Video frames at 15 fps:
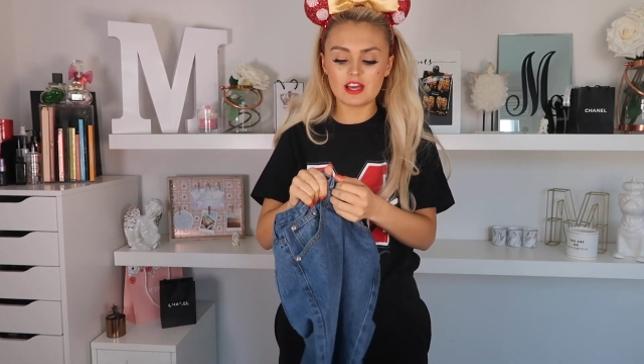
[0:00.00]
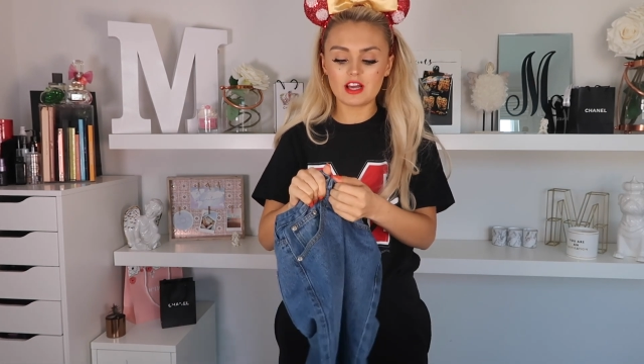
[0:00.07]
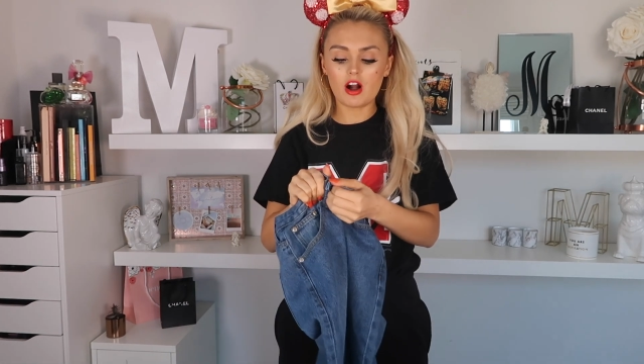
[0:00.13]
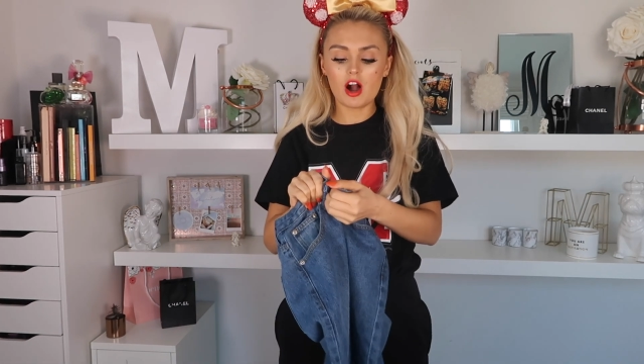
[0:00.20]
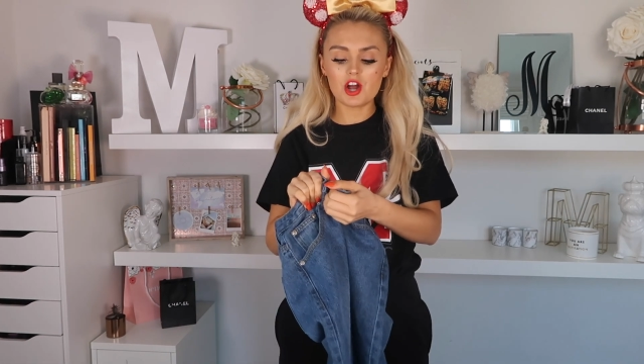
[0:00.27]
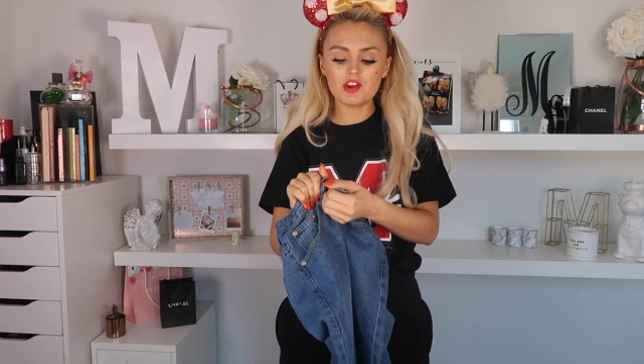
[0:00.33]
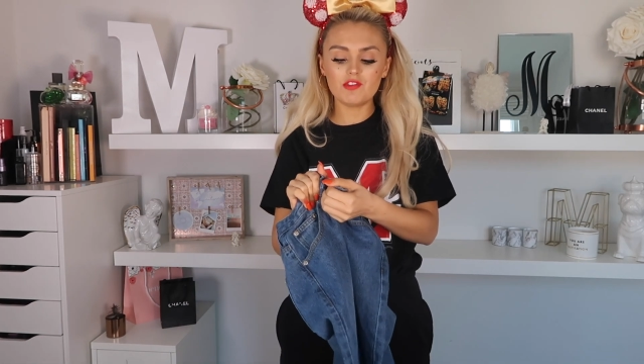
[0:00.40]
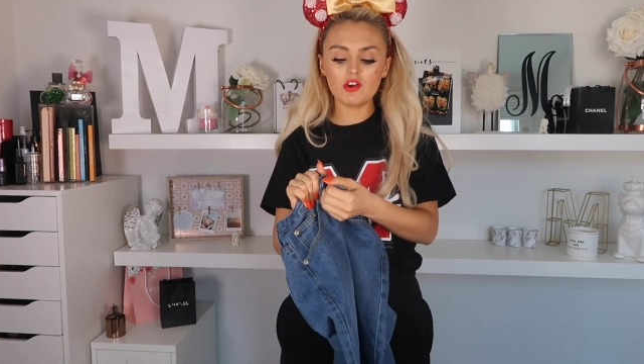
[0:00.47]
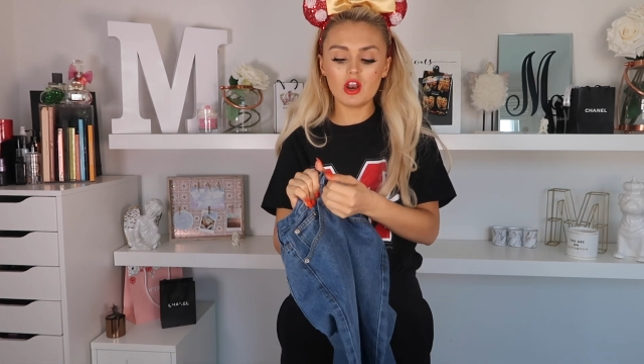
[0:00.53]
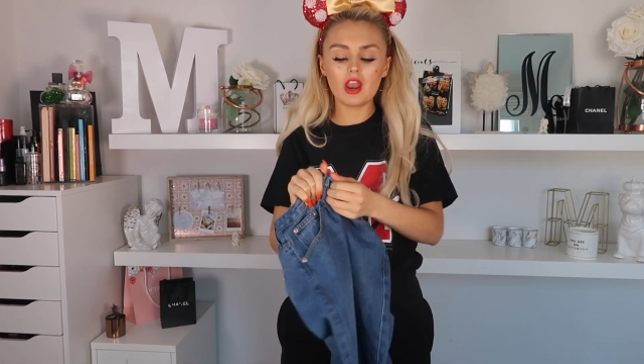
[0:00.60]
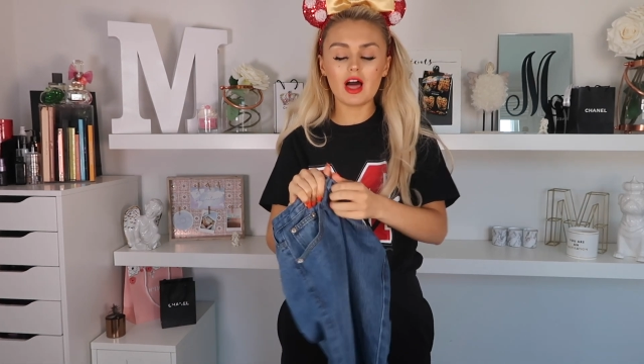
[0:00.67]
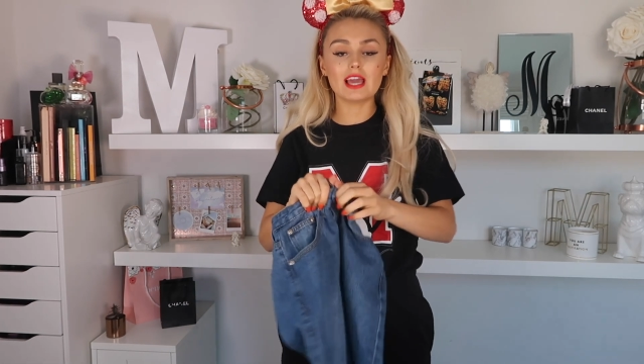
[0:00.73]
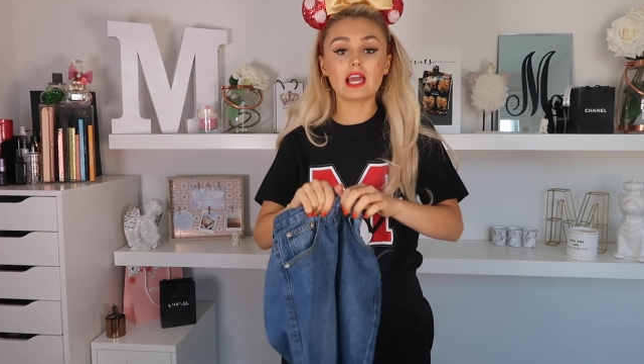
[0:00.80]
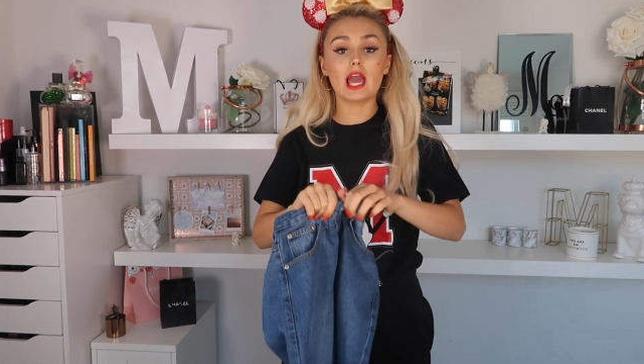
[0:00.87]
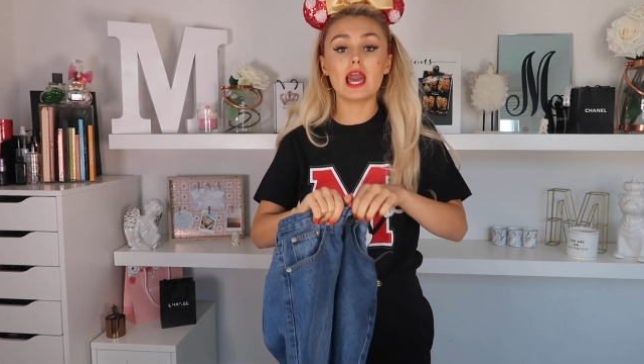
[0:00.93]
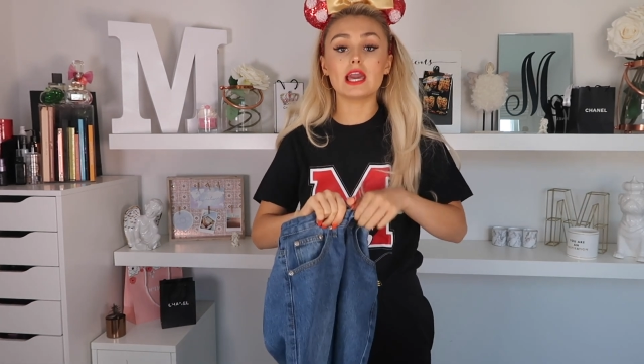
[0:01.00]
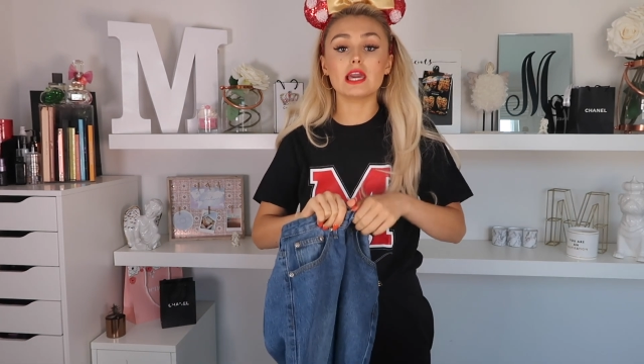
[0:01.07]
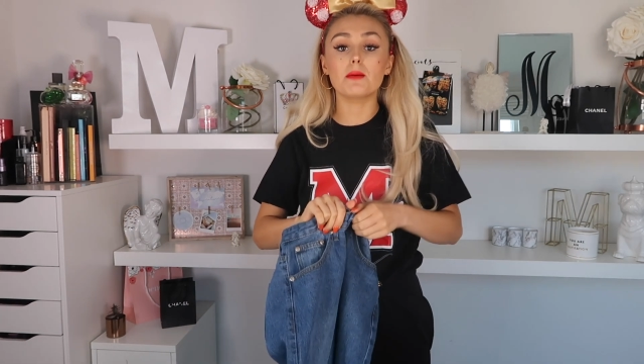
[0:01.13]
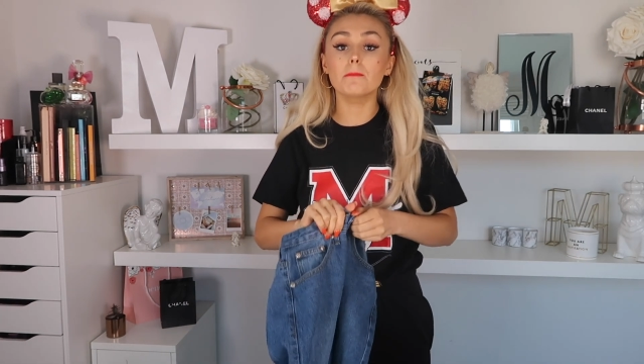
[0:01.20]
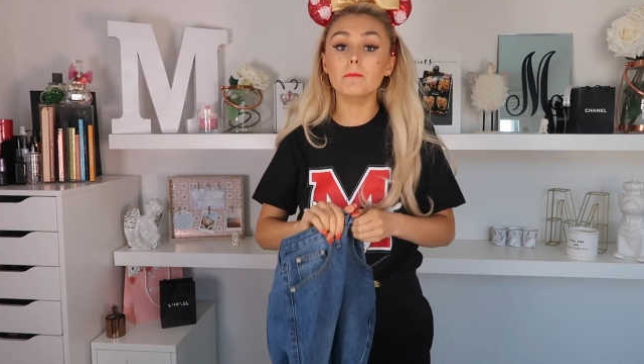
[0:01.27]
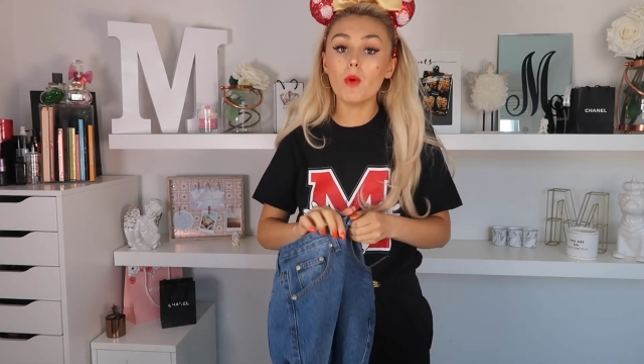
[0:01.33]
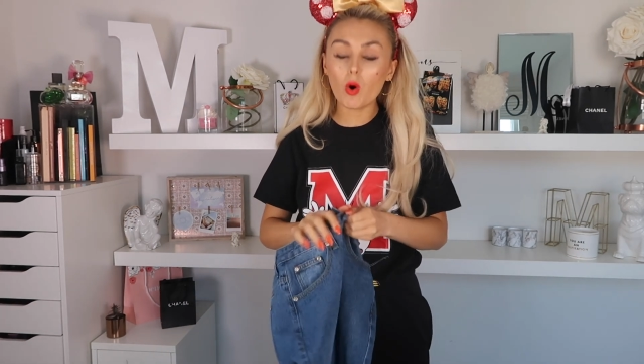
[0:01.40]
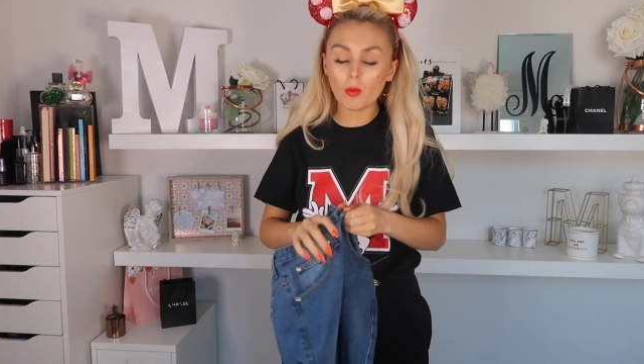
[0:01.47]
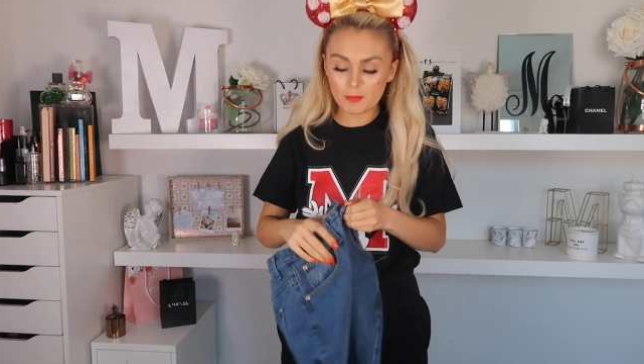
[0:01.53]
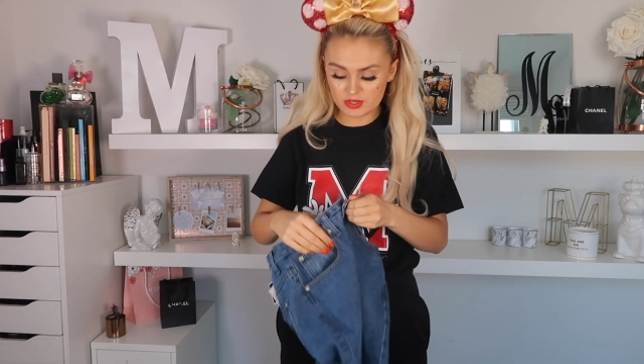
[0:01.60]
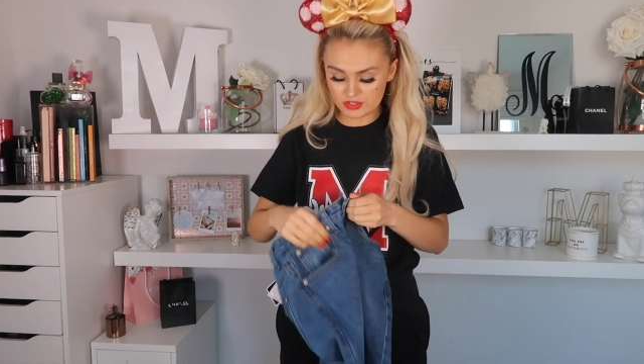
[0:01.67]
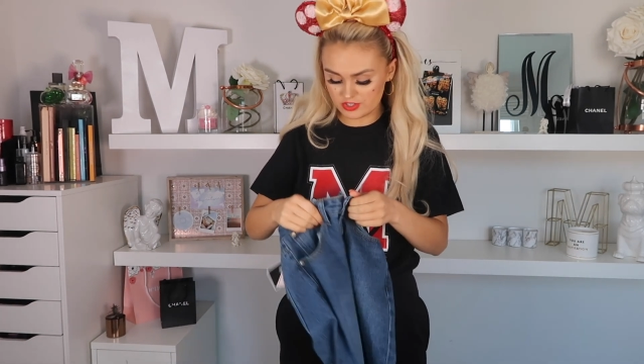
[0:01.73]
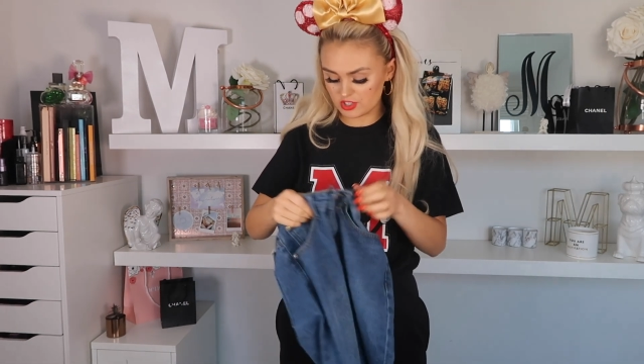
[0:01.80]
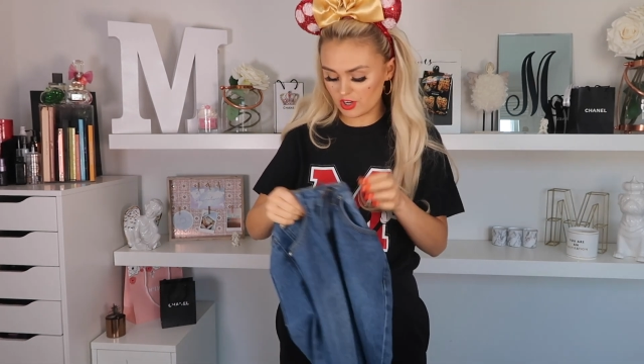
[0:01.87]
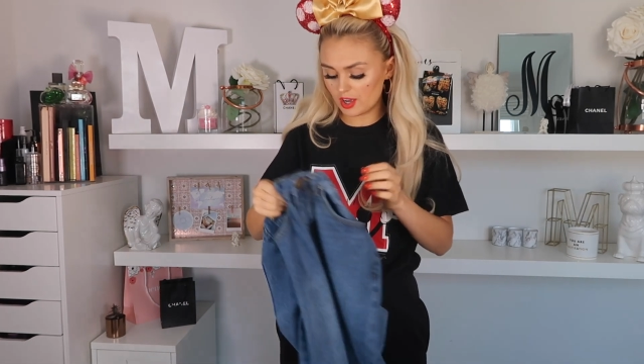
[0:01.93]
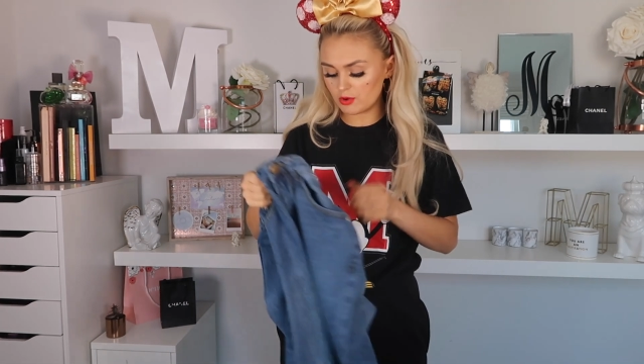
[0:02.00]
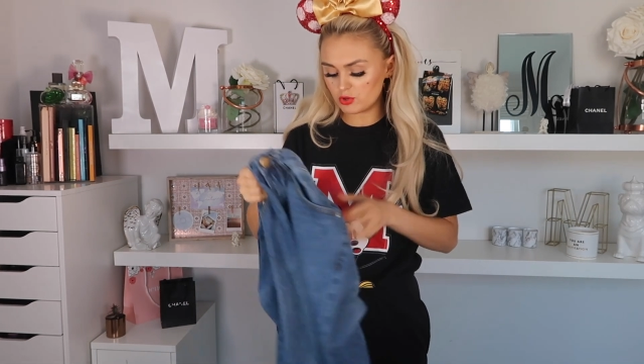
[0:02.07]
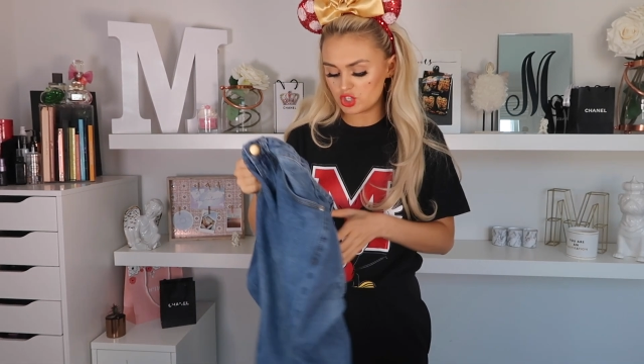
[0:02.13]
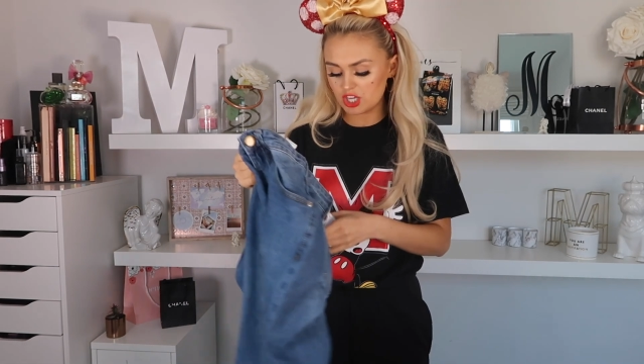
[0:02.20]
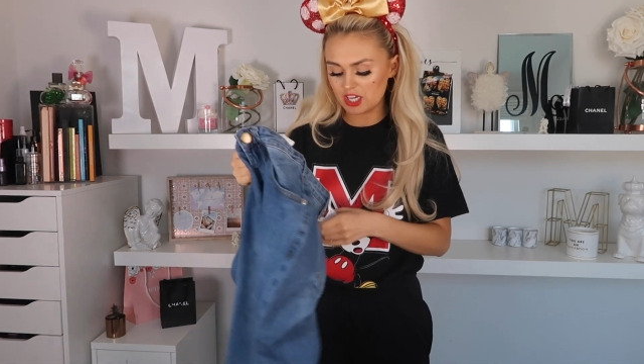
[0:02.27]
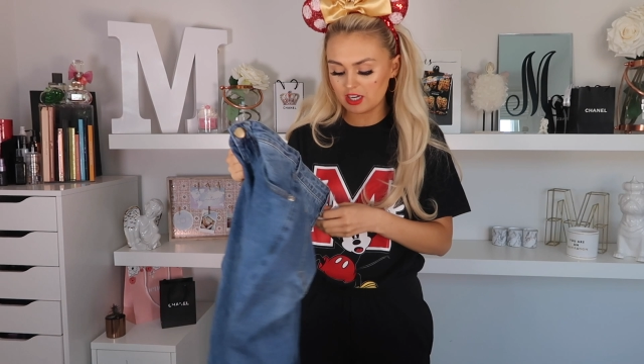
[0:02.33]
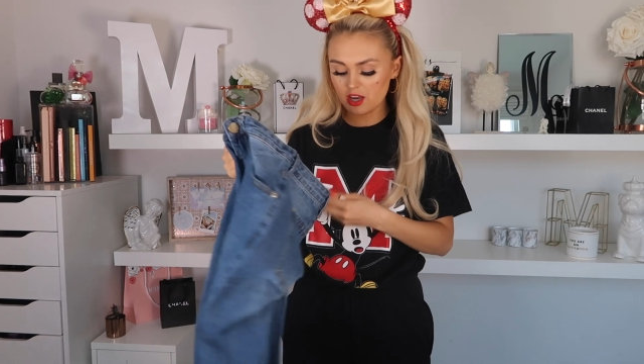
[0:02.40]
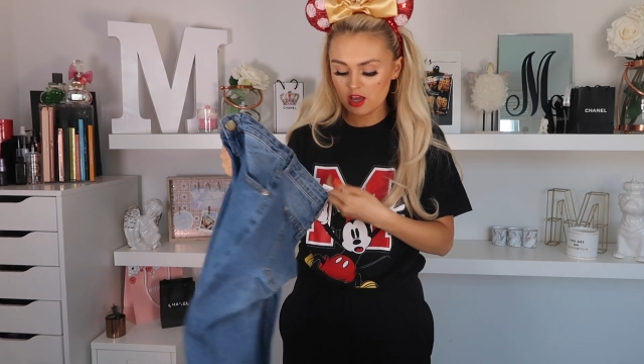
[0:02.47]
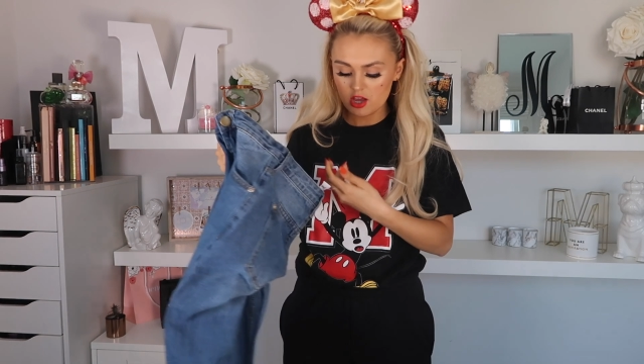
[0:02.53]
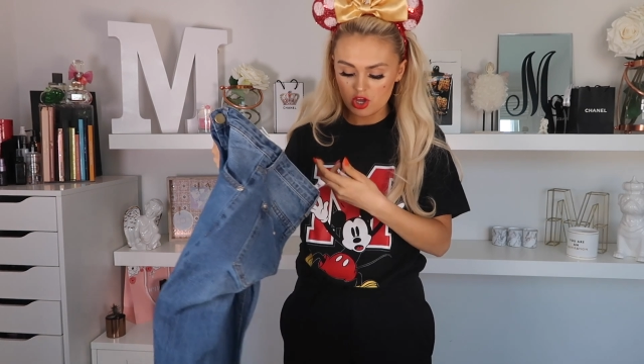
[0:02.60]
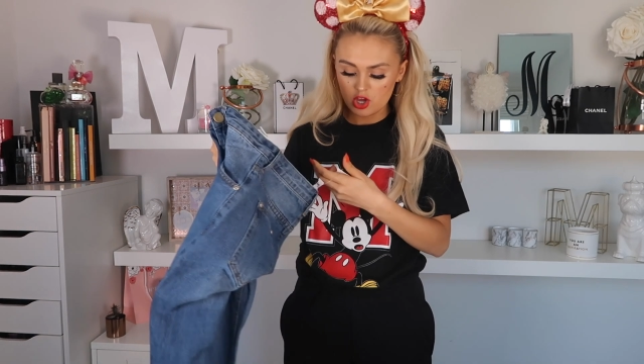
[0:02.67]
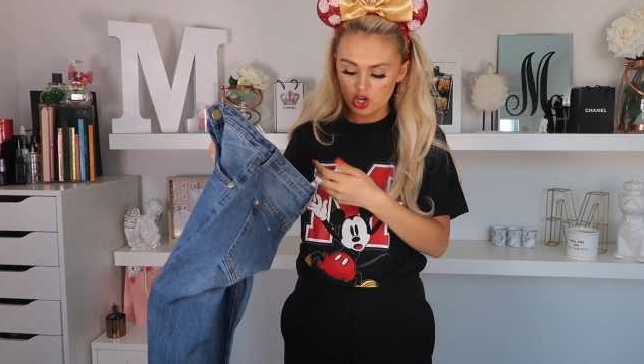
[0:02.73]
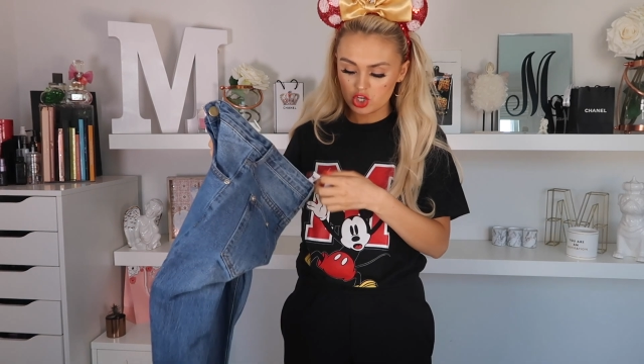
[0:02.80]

They kind of look like a mom style jean.